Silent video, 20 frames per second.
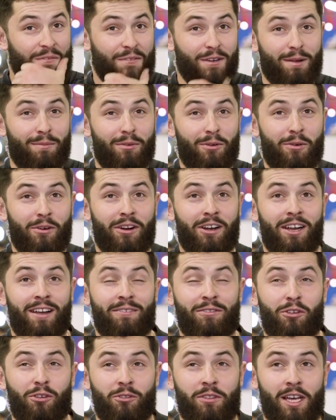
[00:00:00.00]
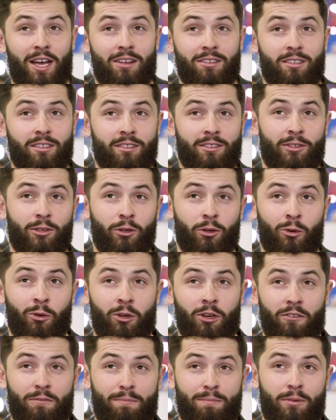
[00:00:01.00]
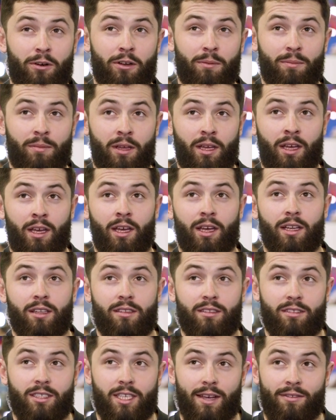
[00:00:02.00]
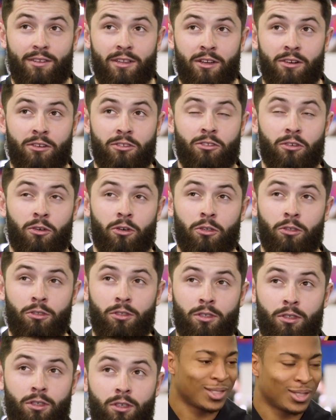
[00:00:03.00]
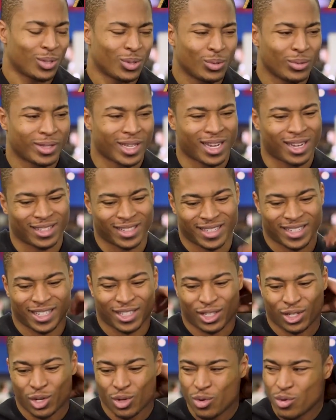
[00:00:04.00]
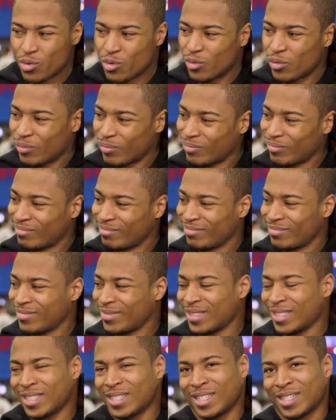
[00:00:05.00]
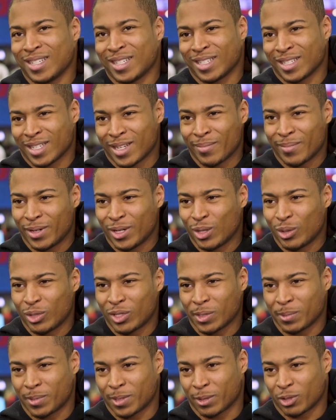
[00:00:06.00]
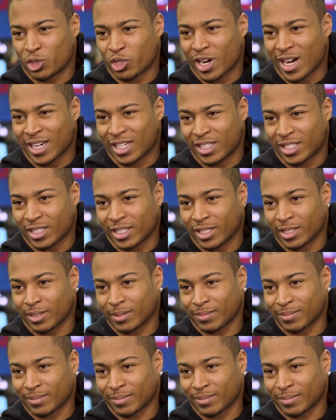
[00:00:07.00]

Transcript: February of 2002 would have put me at 7 years old. 2002? Let me do some subtraction.